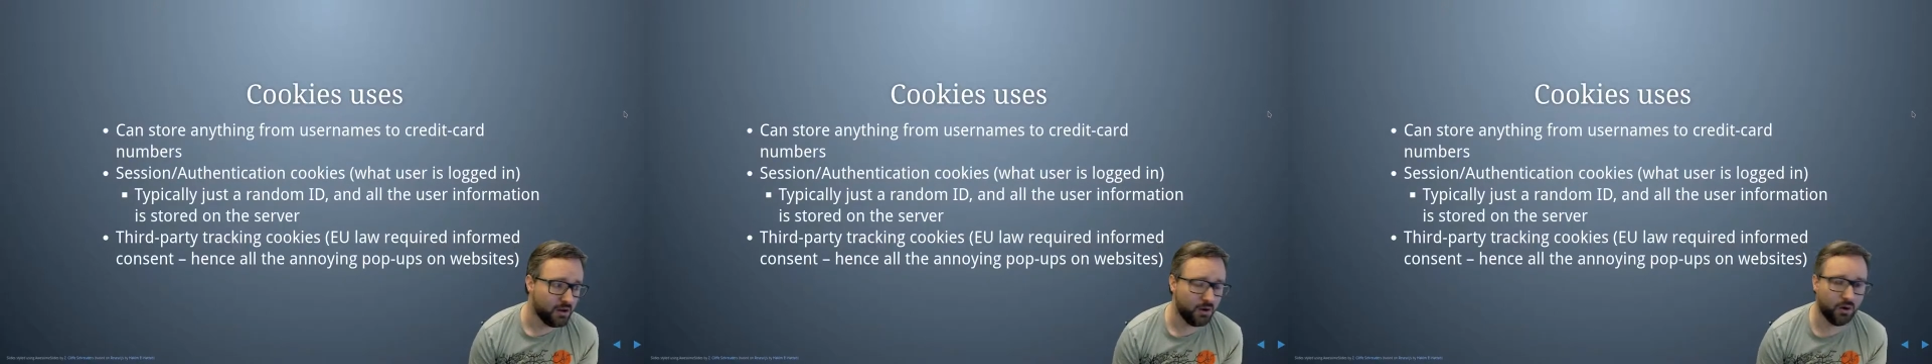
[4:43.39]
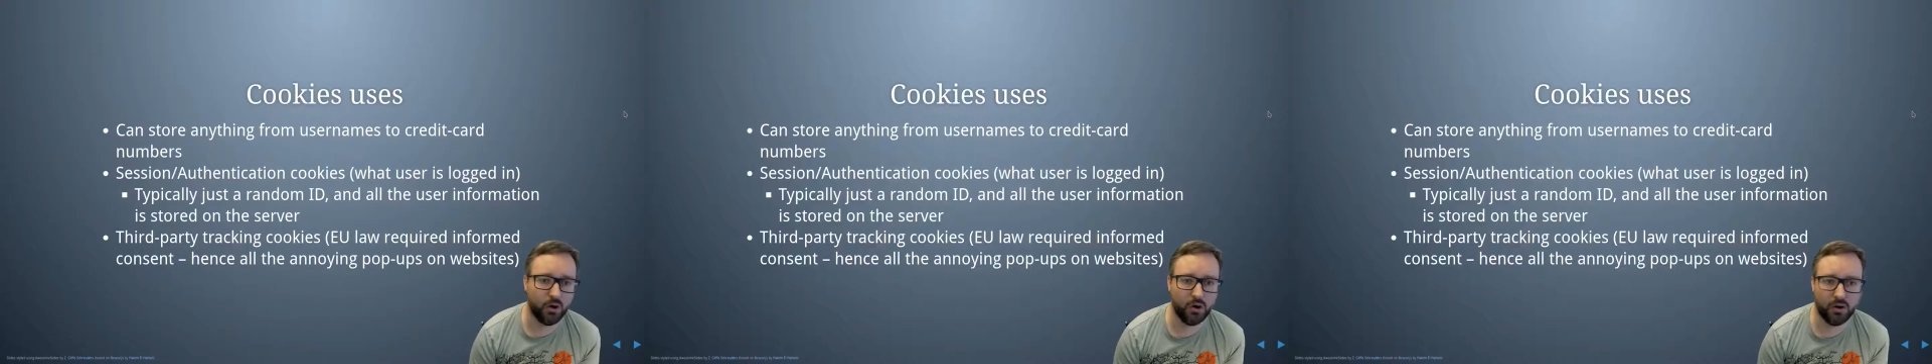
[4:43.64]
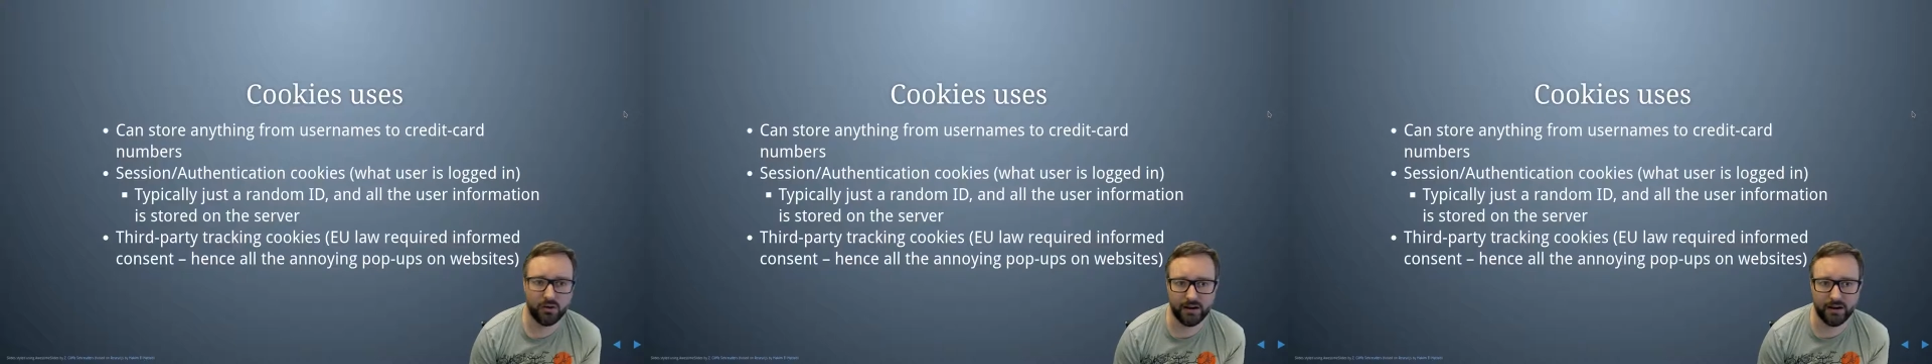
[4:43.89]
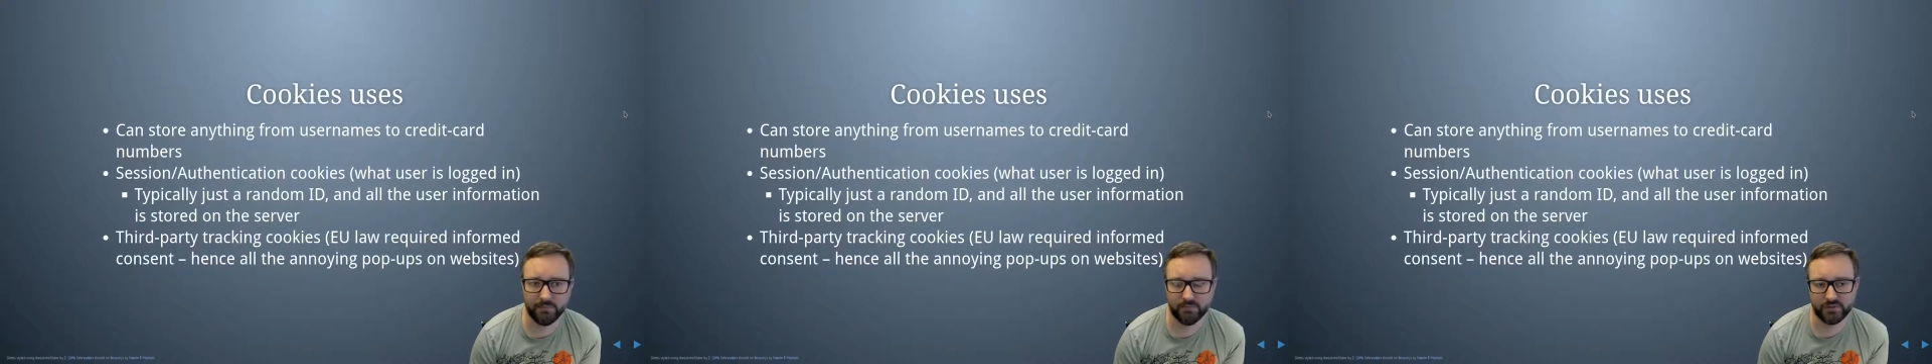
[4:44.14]

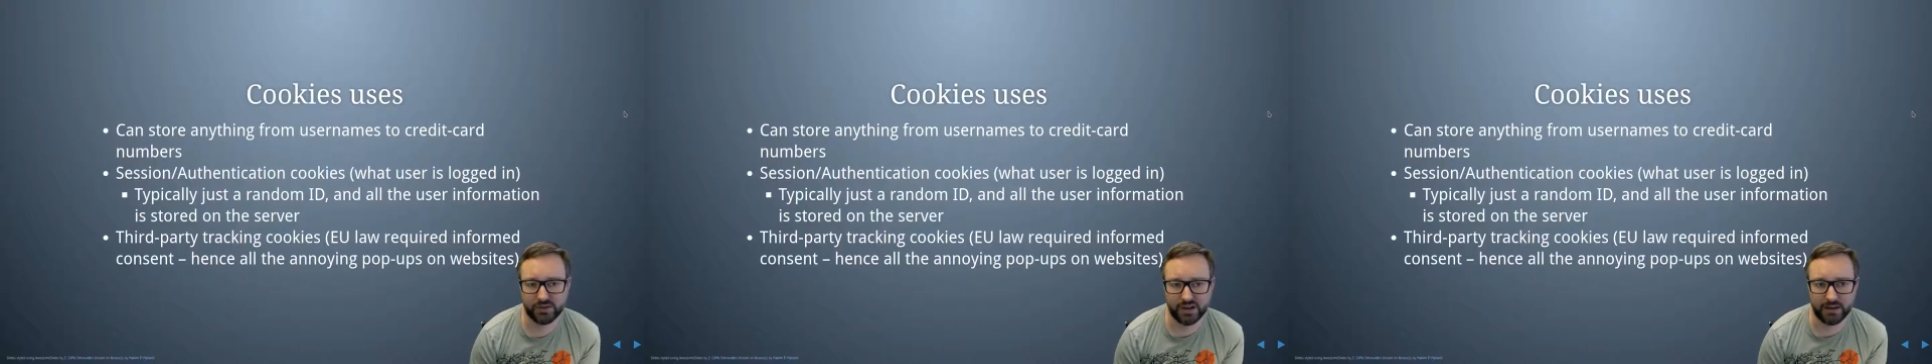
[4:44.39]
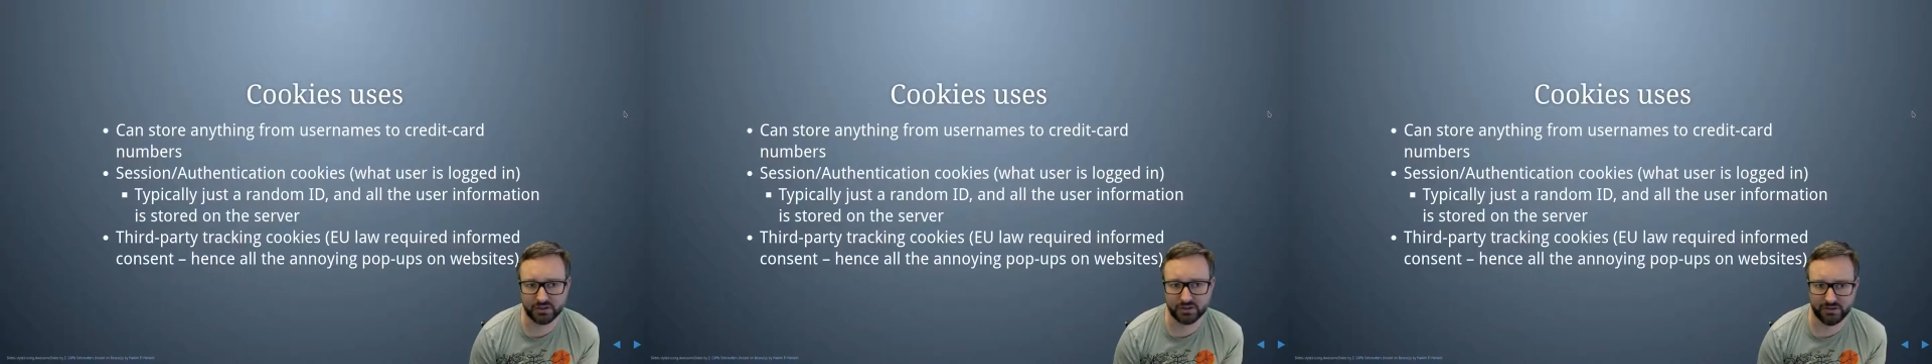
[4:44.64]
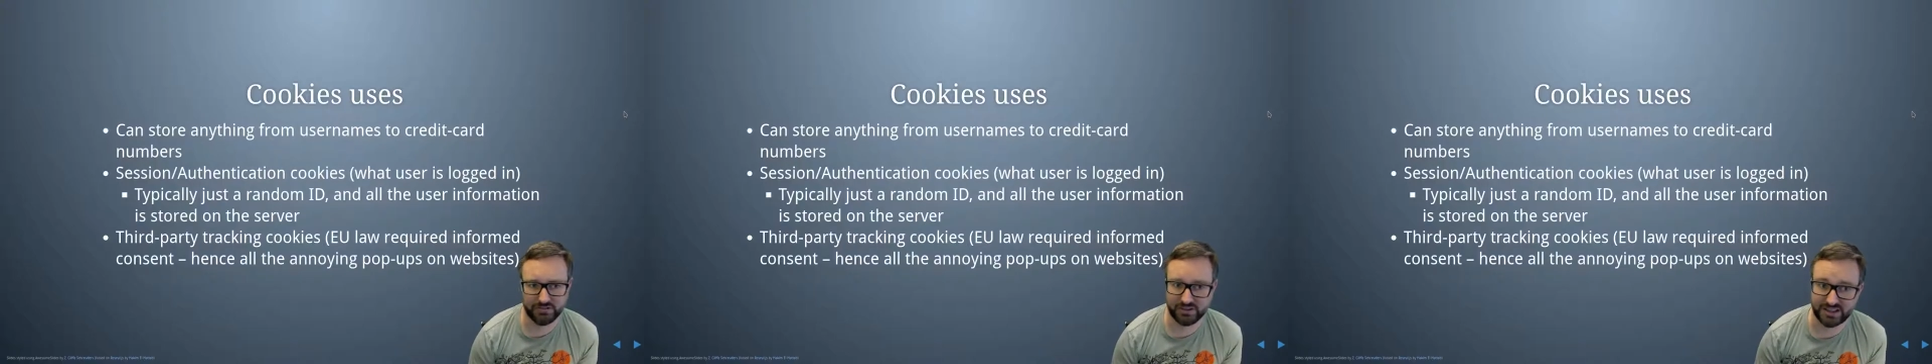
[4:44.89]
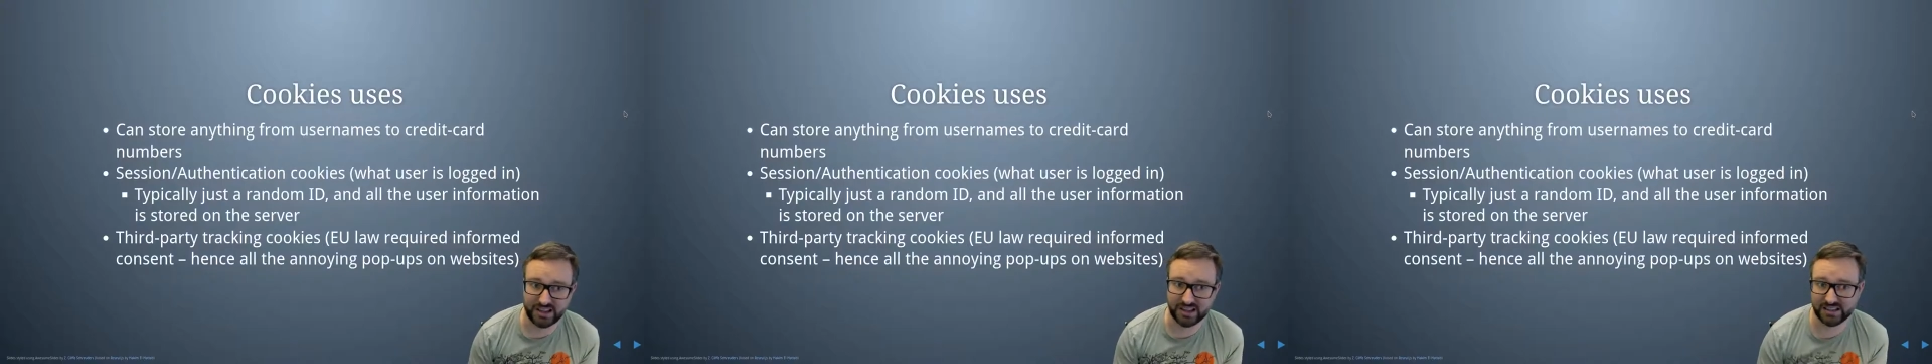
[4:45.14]
or JavaScript
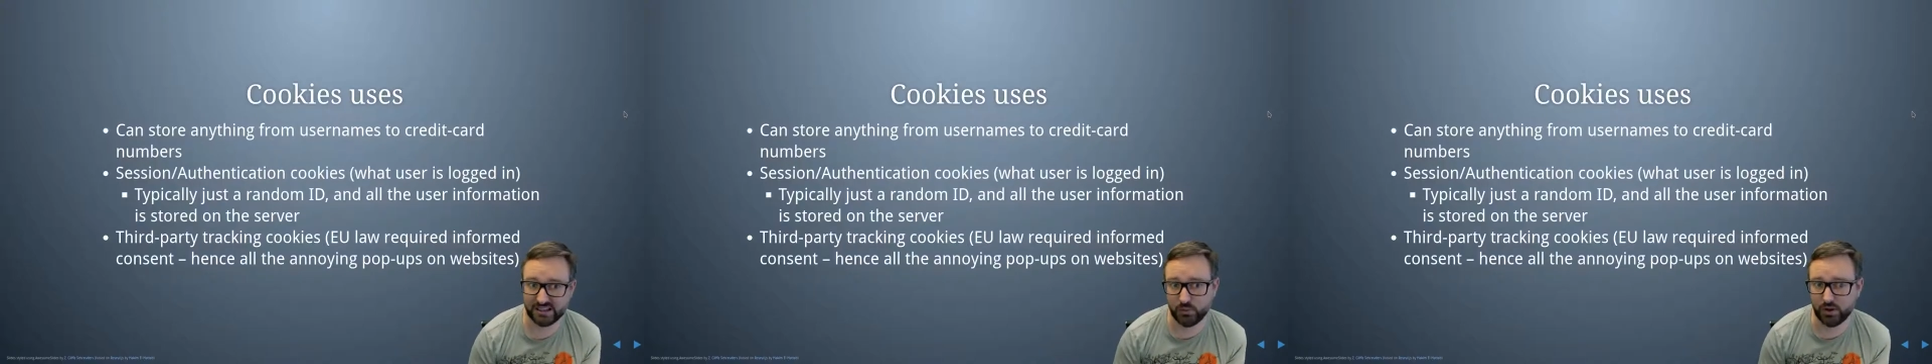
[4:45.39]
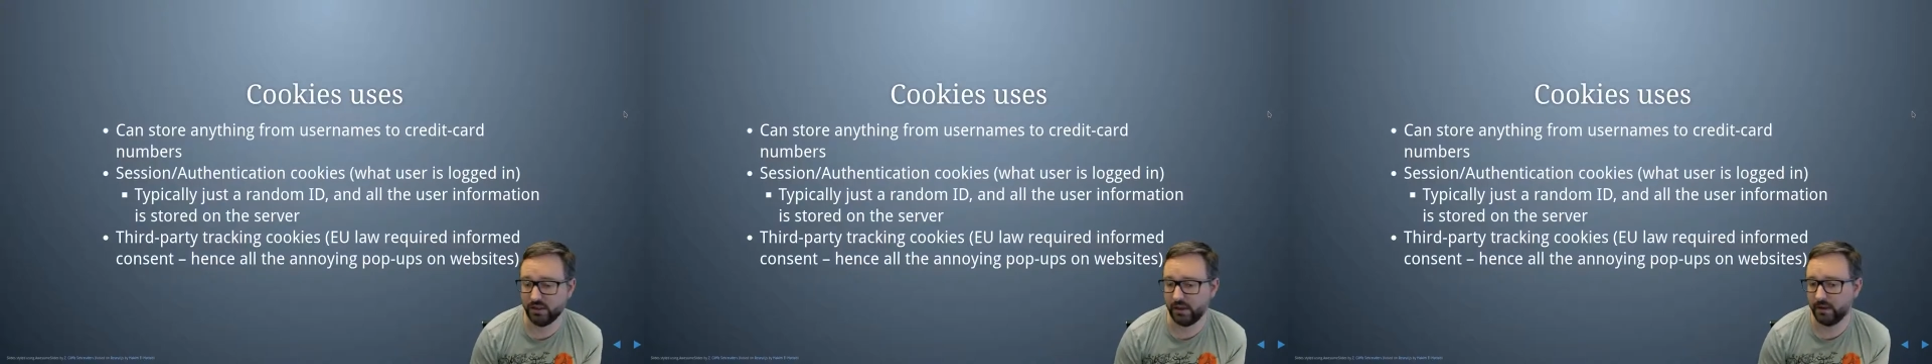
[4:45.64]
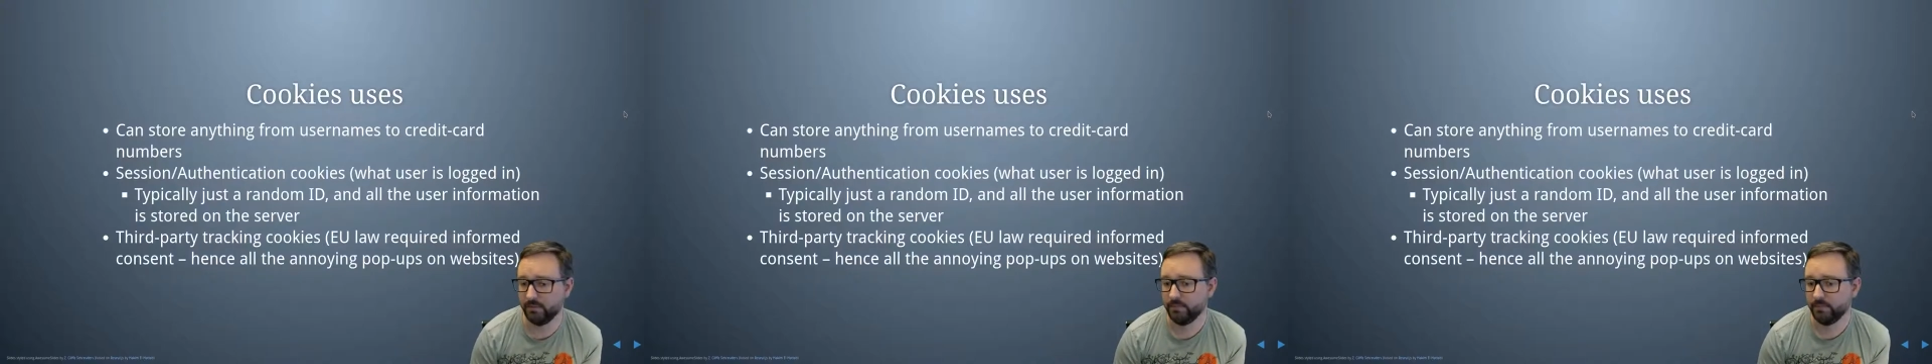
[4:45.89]
decides to put in there.